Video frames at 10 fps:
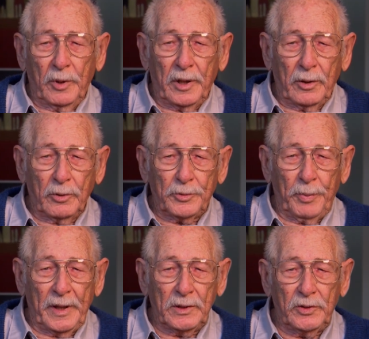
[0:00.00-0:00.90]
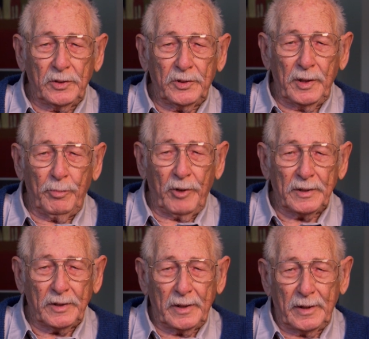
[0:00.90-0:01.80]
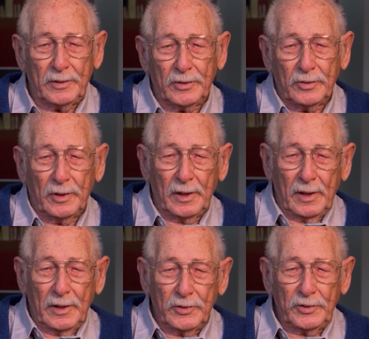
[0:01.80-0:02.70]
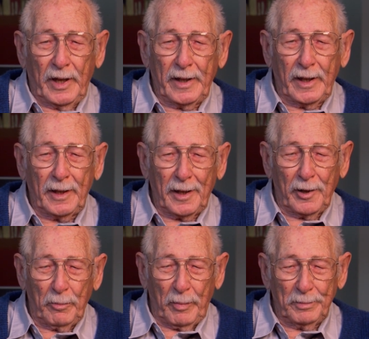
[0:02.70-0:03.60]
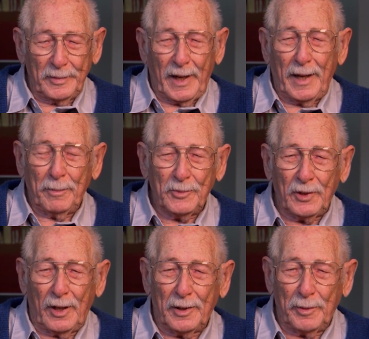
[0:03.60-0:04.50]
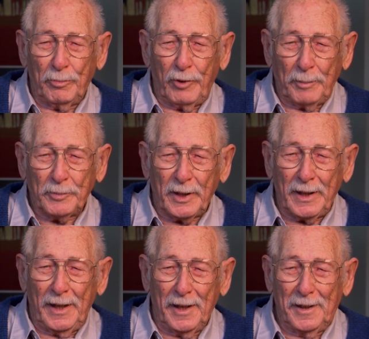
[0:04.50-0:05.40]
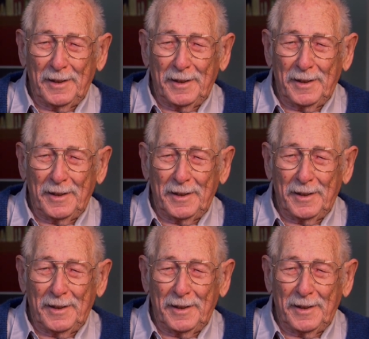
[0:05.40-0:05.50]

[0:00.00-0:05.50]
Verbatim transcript: one of those pens you see presidents signing their names on abruptly.